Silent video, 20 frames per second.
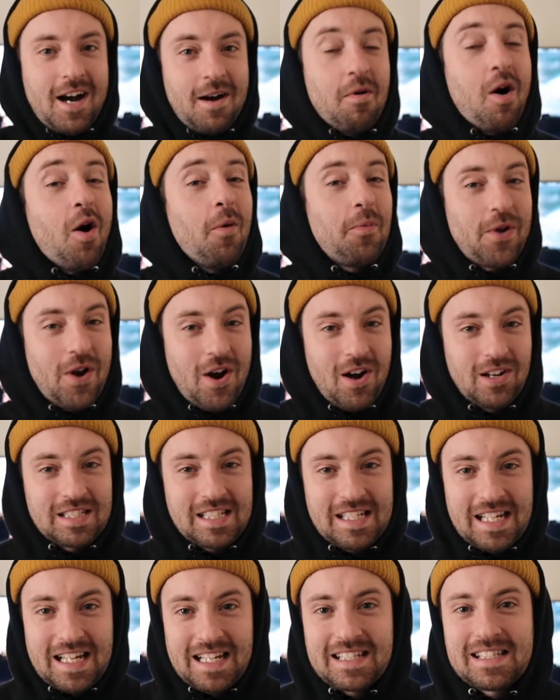Hope you're all
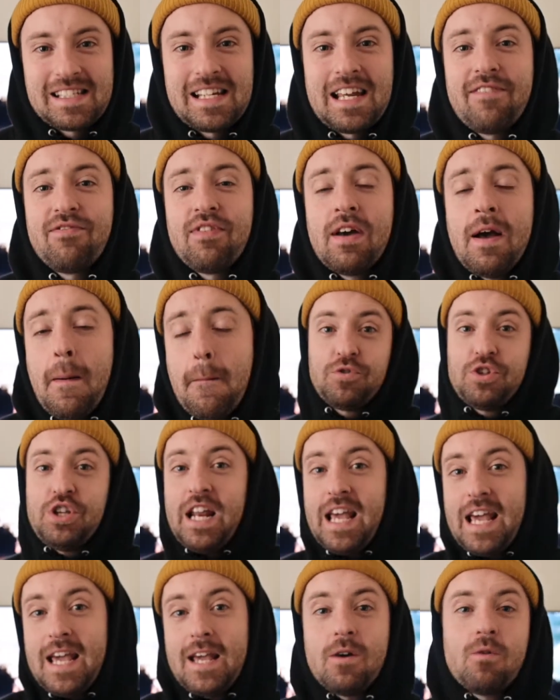staying safe.
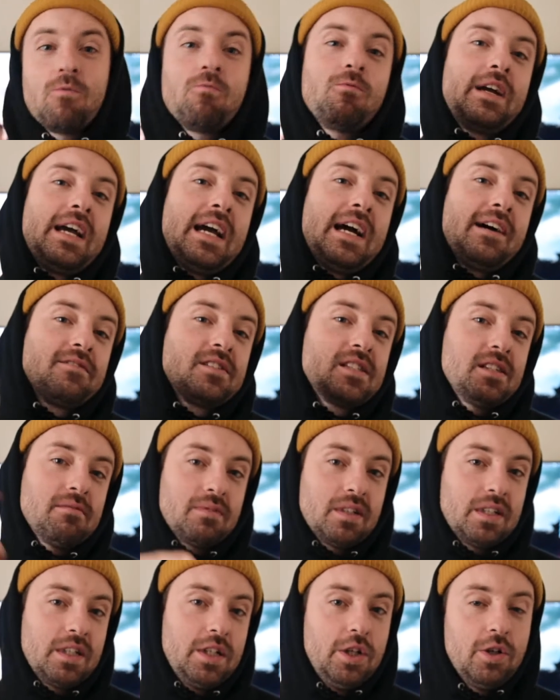Today we have
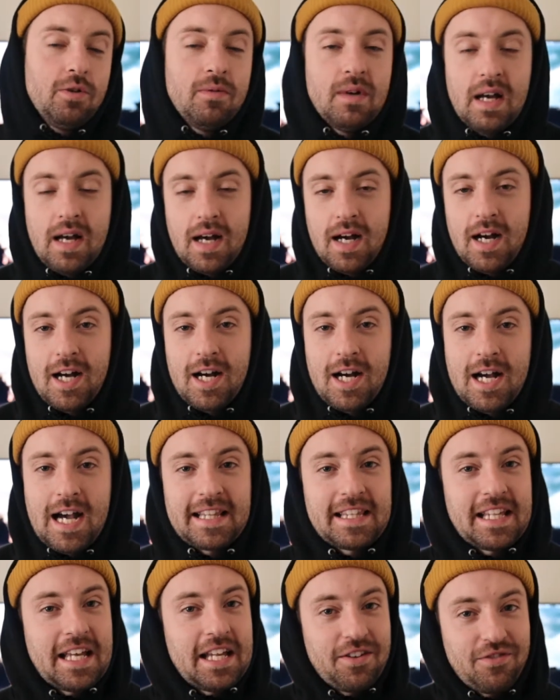something new.
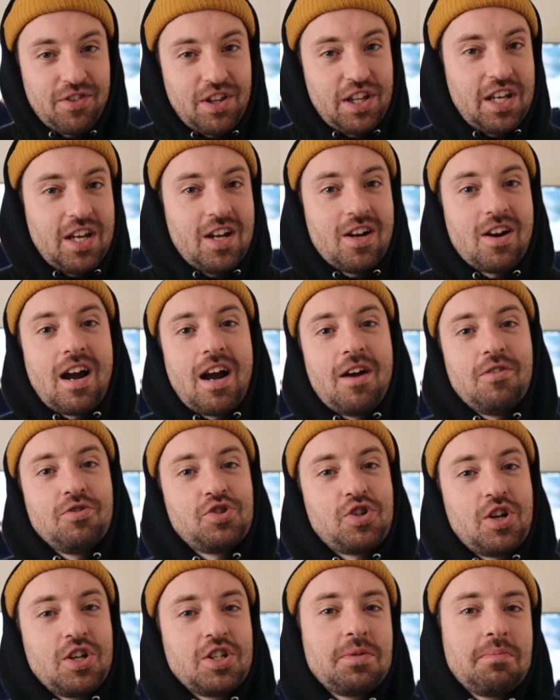At the end of the year, I was
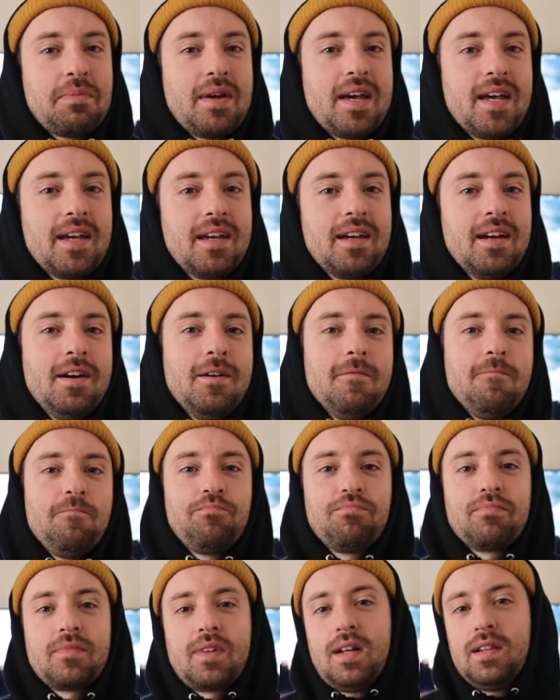trying to make
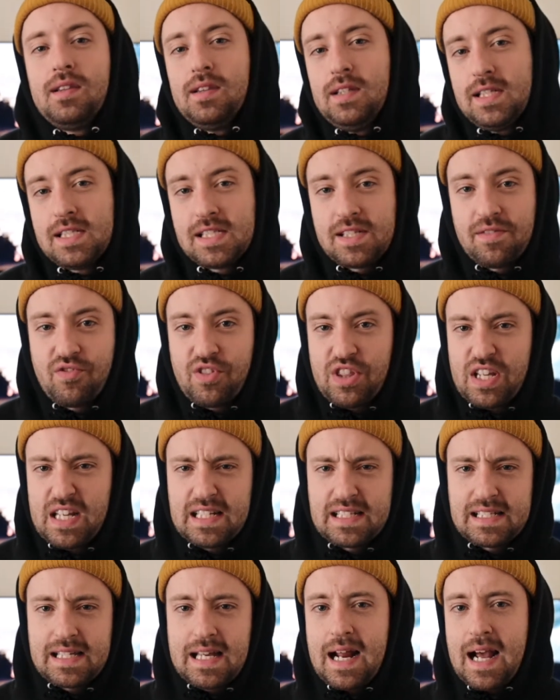a list of
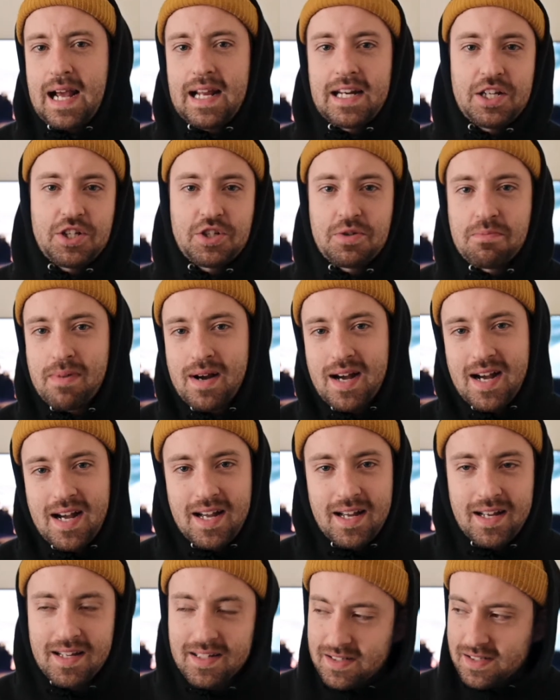things that I need to buy
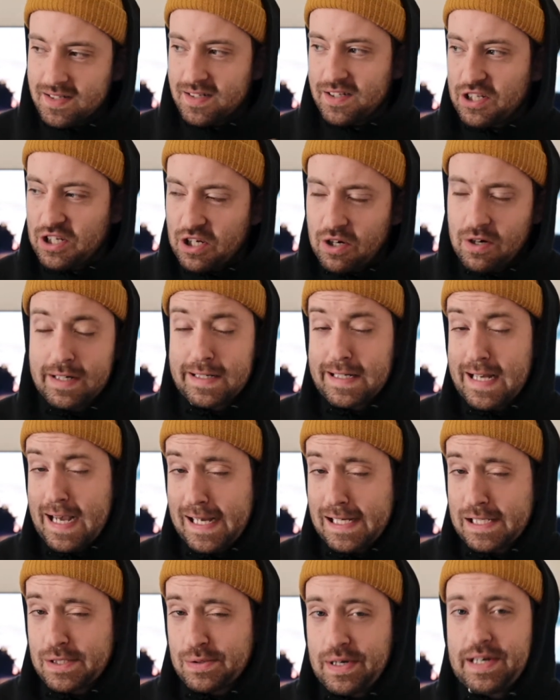as a
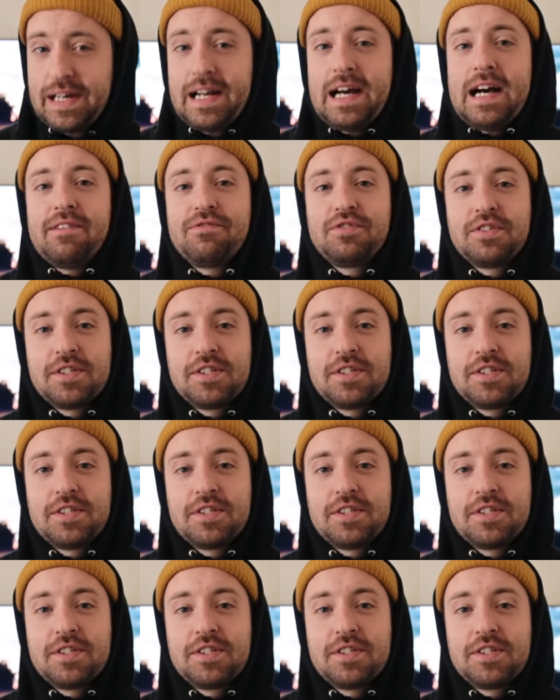tax write-off.